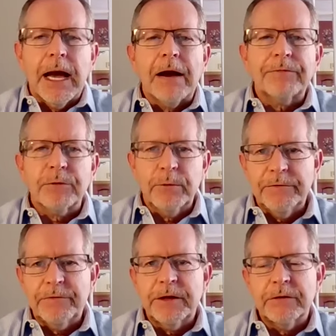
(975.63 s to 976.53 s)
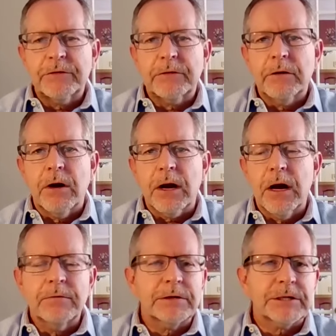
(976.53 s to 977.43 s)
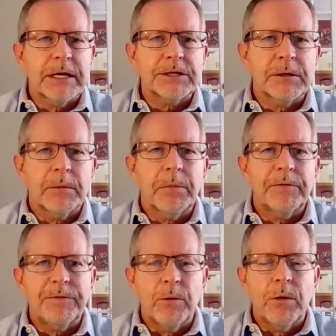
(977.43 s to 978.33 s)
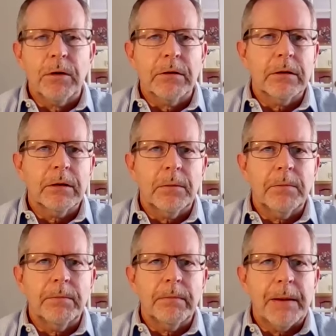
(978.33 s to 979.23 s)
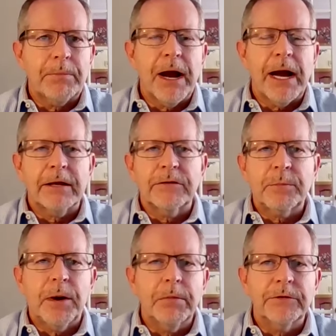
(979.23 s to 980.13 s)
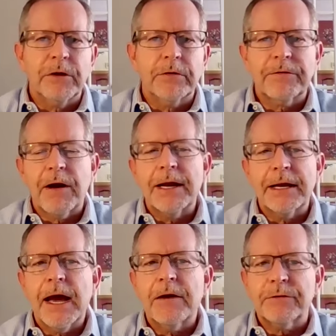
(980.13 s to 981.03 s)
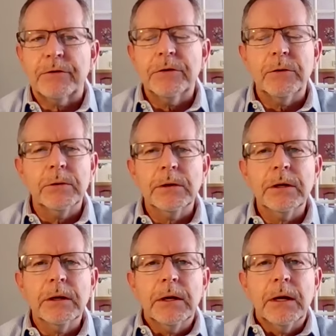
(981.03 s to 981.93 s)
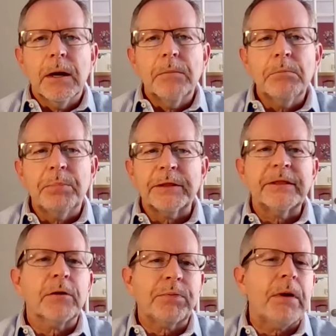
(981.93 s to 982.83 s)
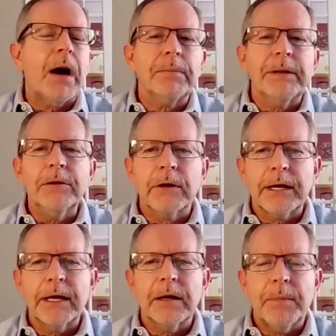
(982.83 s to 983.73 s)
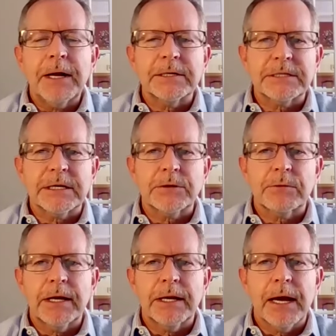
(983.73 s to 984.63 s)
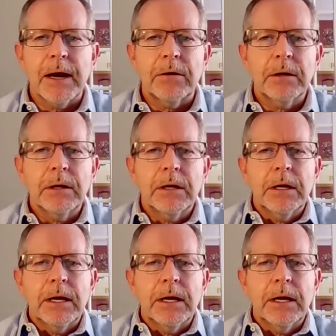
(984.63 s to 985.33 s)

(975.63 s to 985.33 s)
after we finish our conversation and before my bracket is published on Friday afternoon. But they're probably looking at about a six right now.